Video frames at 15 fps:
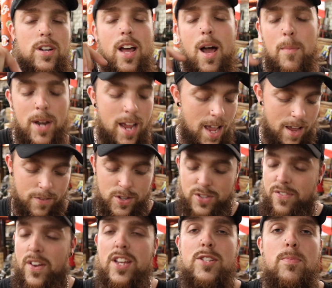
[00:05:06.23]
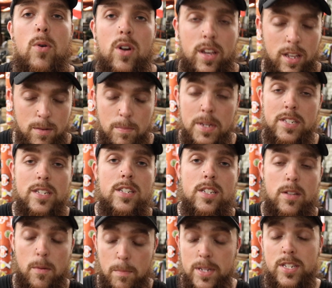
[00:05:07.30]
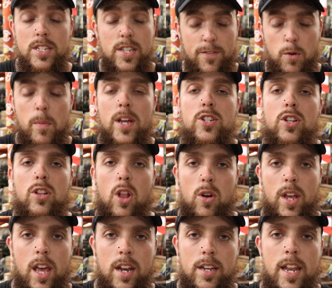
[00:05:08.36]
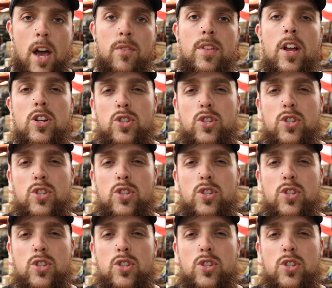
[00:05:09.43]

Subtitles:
I'm gonna have his Facebook and business information located down there.